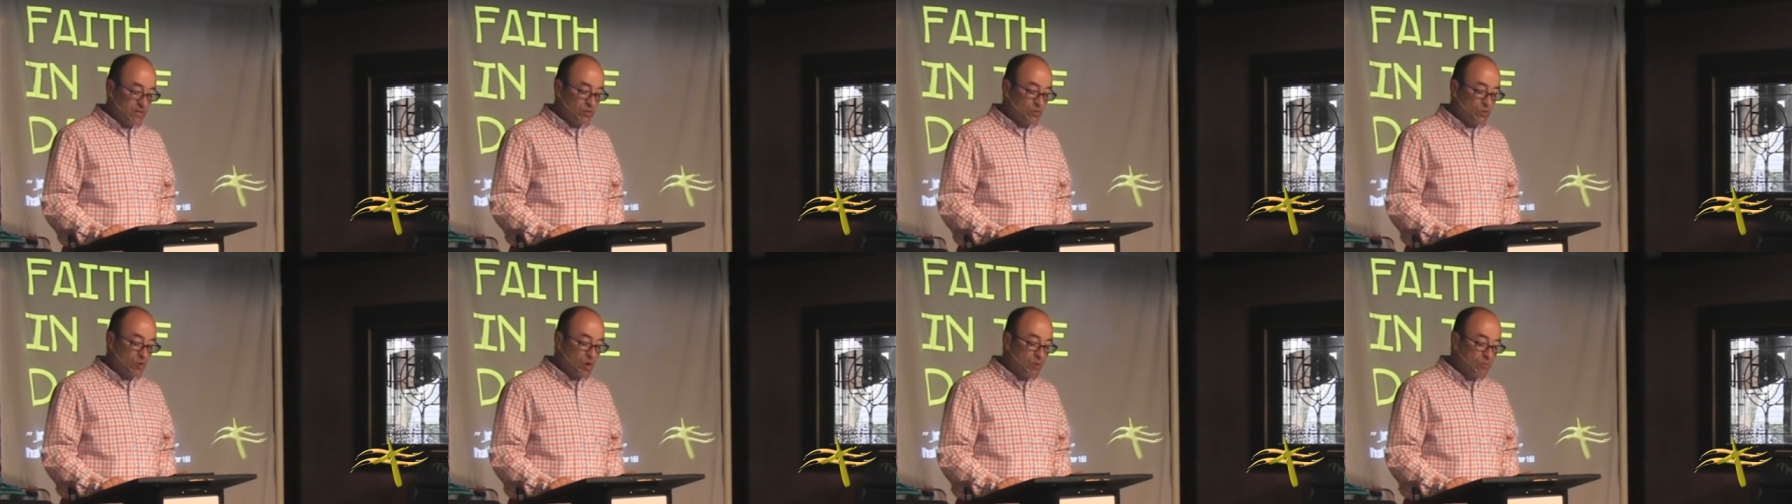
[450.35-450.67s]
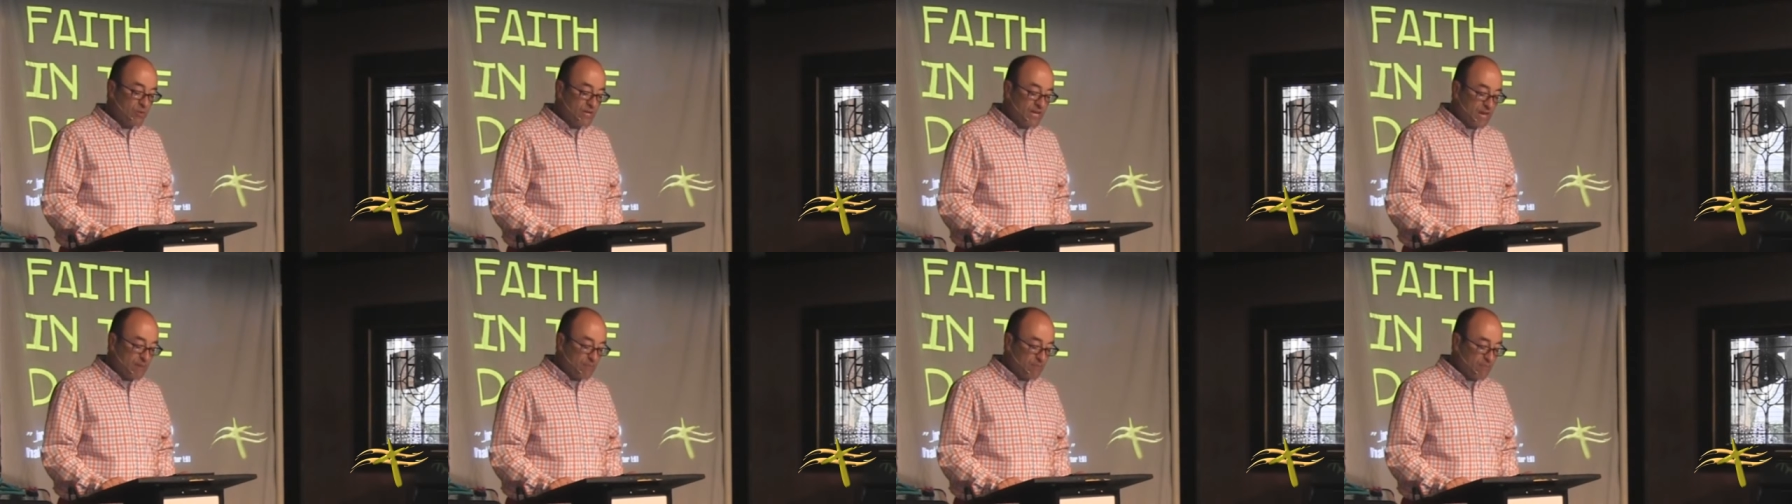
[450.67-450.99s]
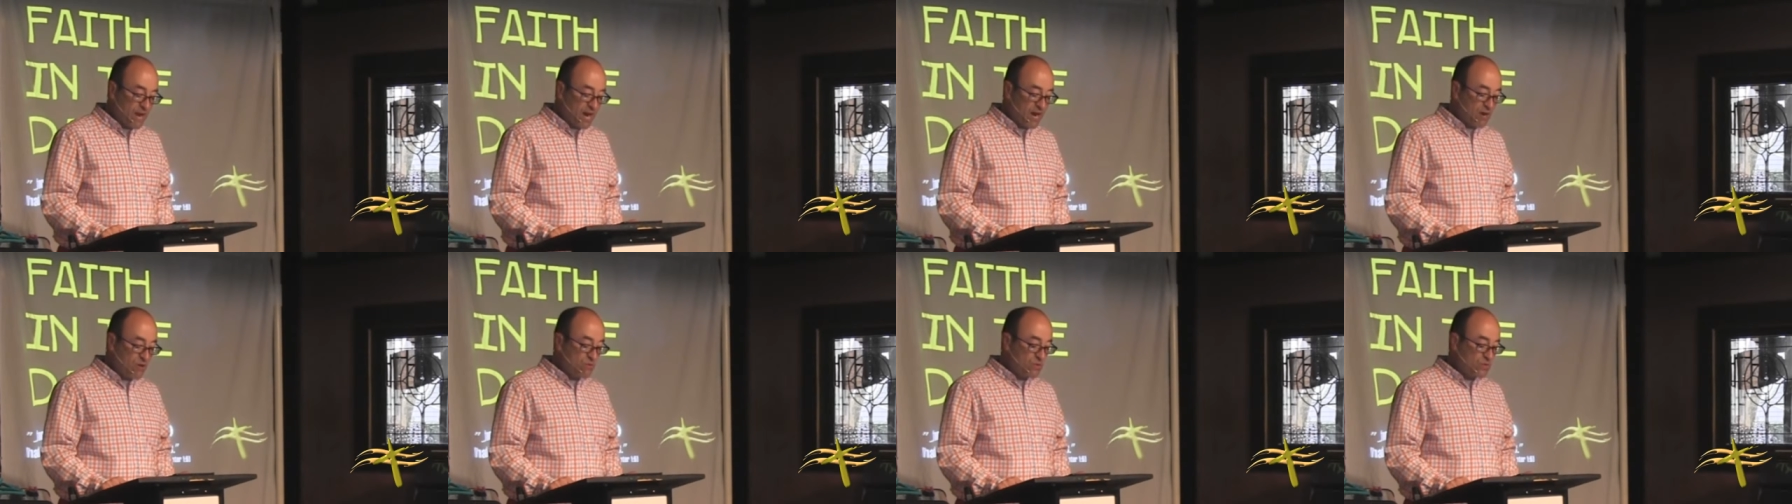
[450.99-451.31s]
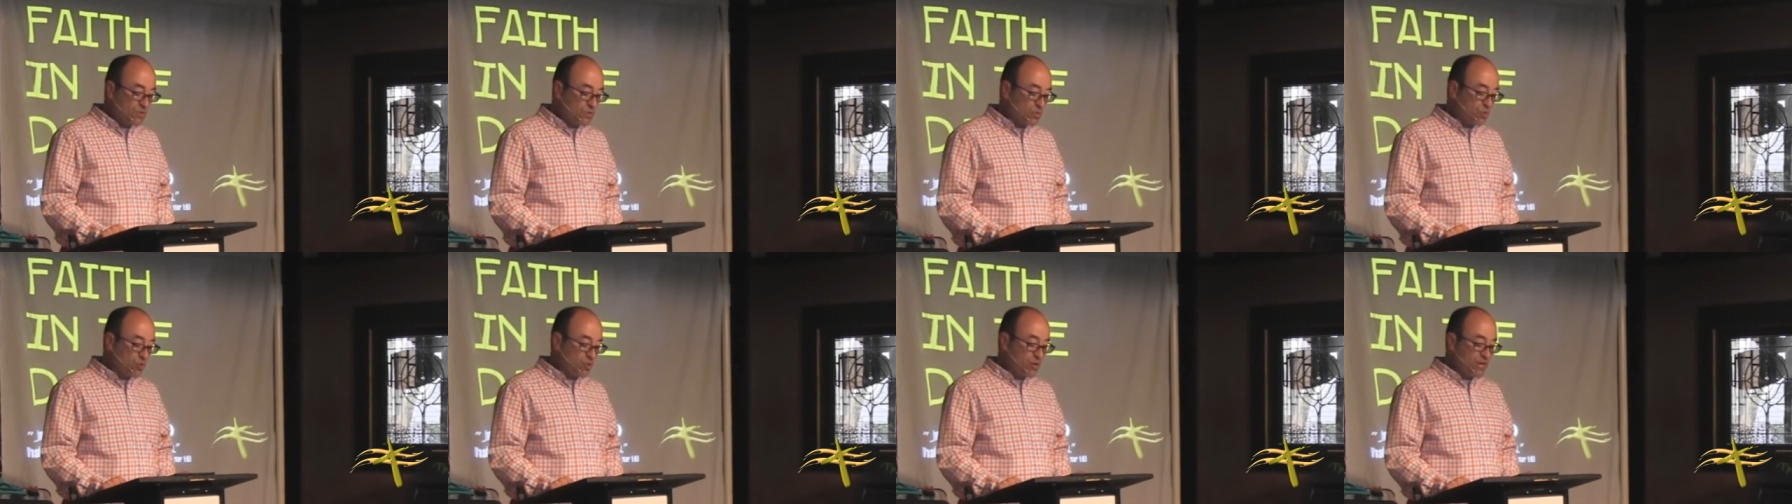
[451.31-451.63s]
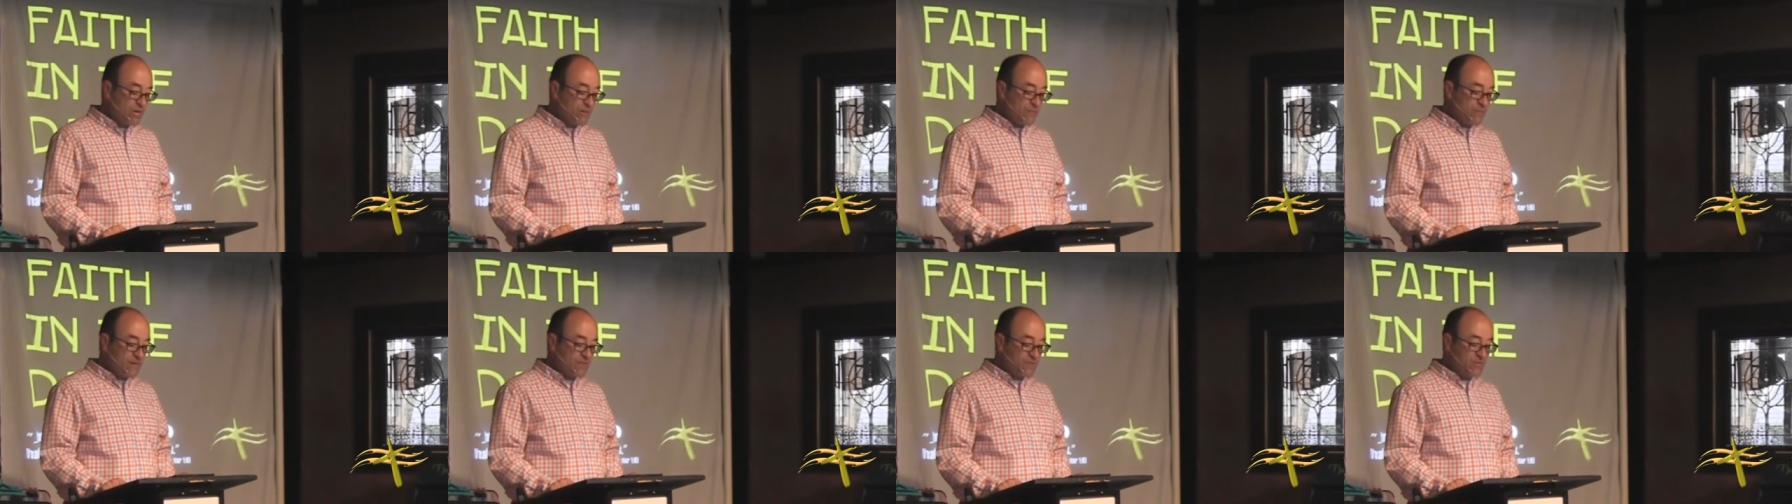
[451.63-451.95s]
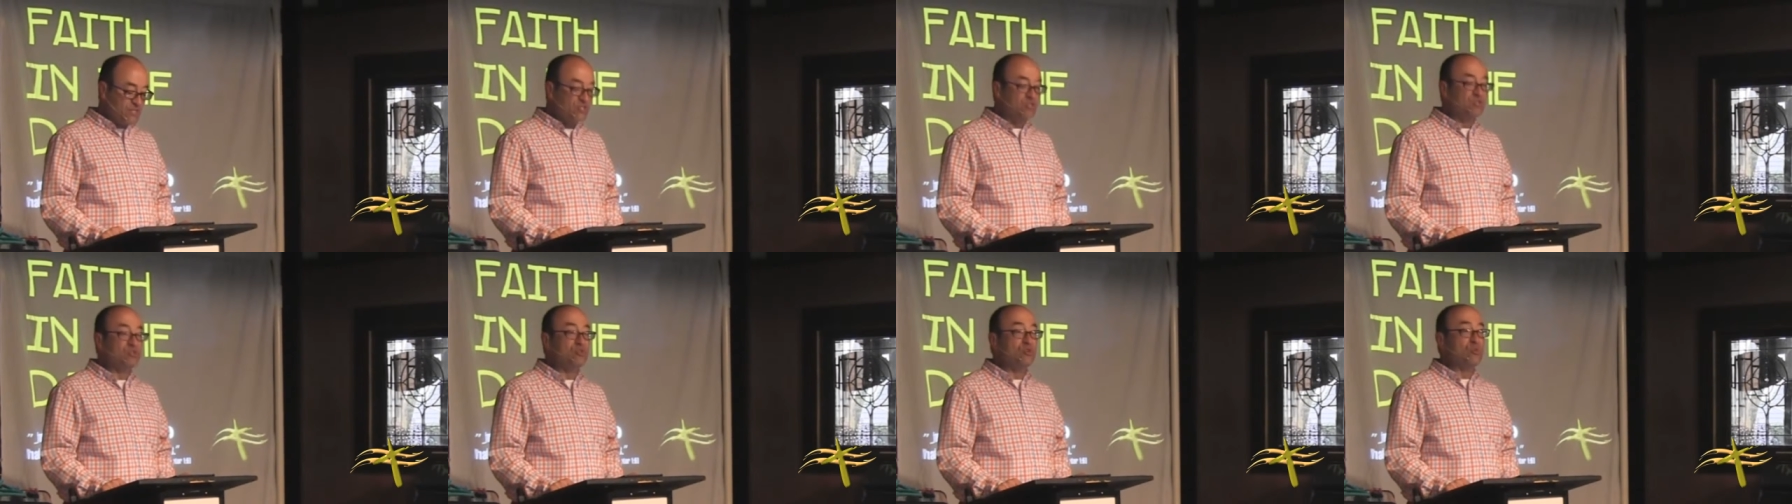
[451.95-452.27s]
The Roman Empire was worried about
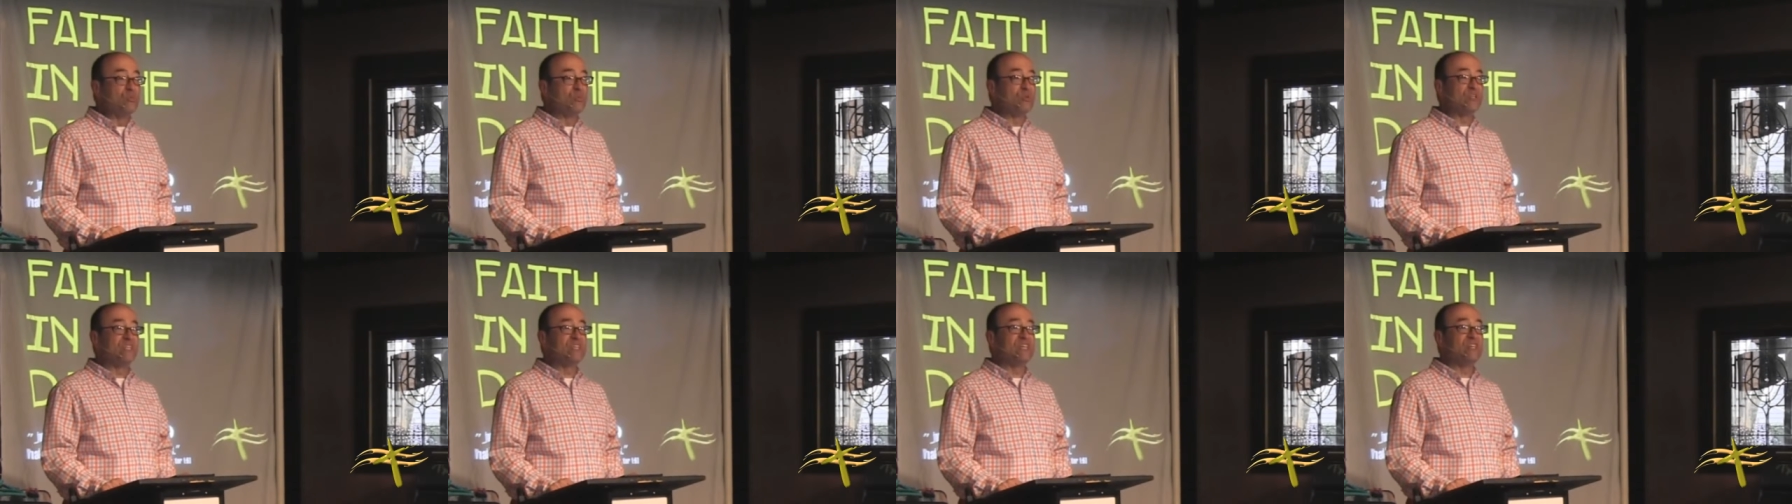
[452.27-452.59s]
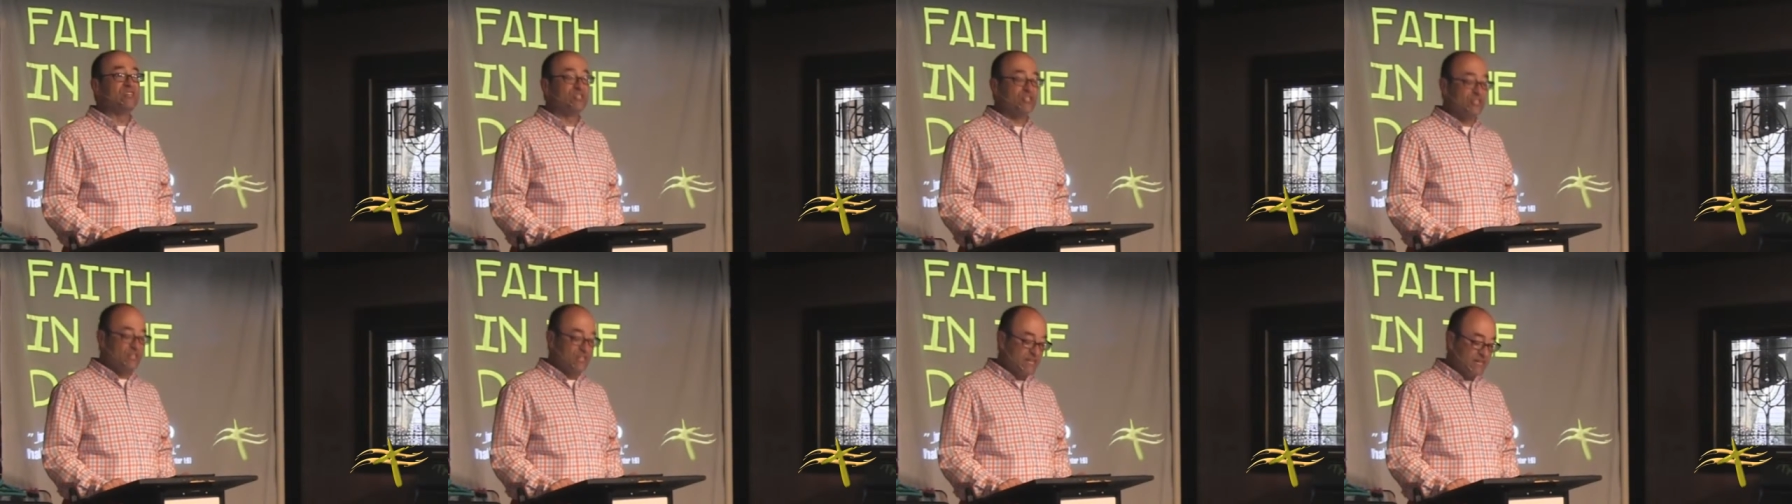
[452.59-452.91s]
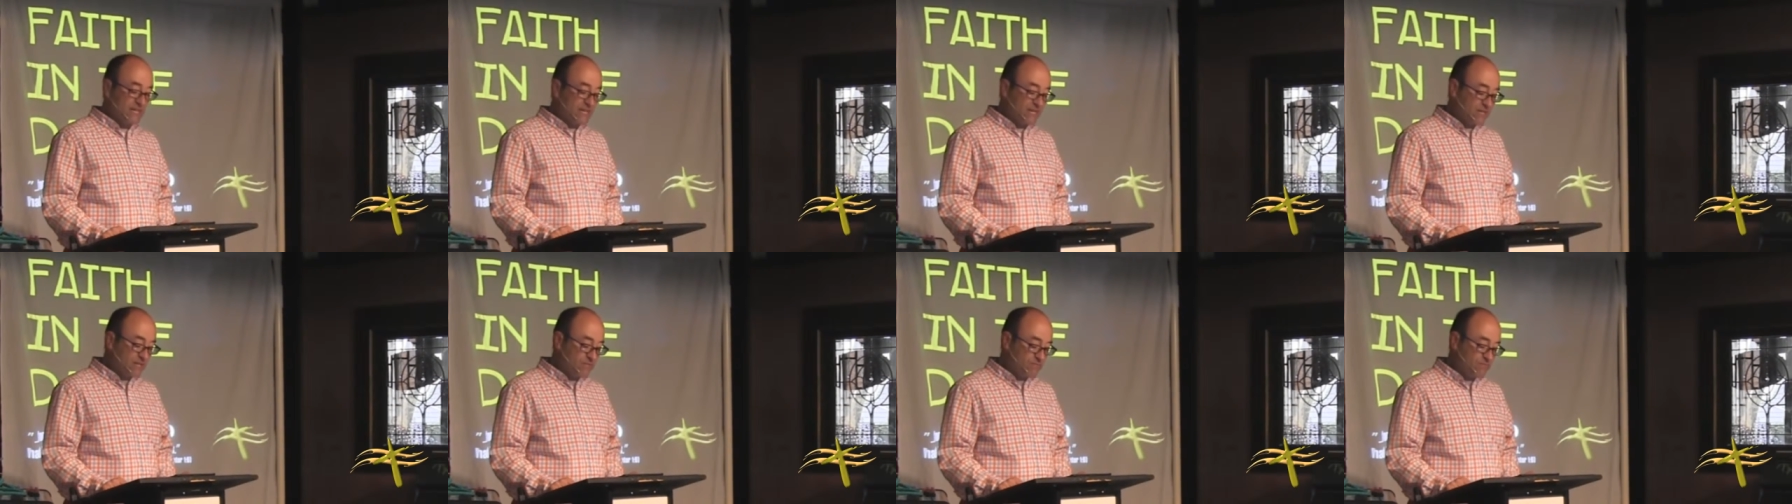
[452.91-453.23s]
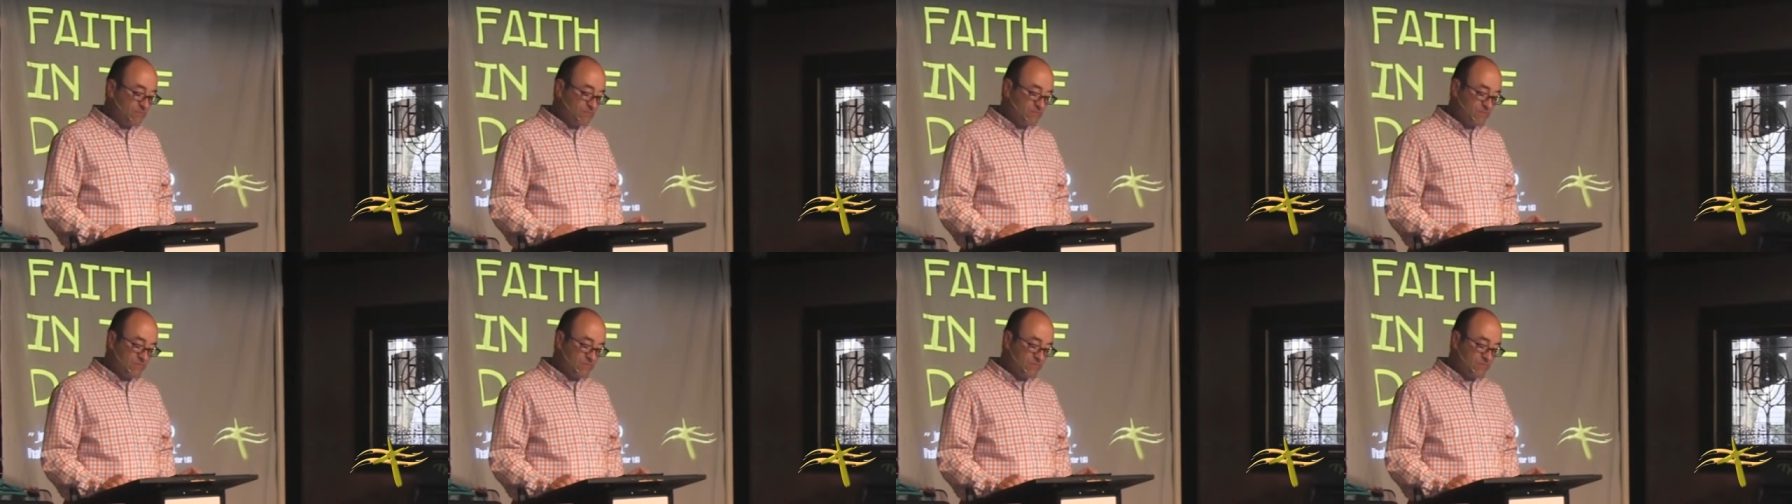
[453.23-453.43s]
this new religion that had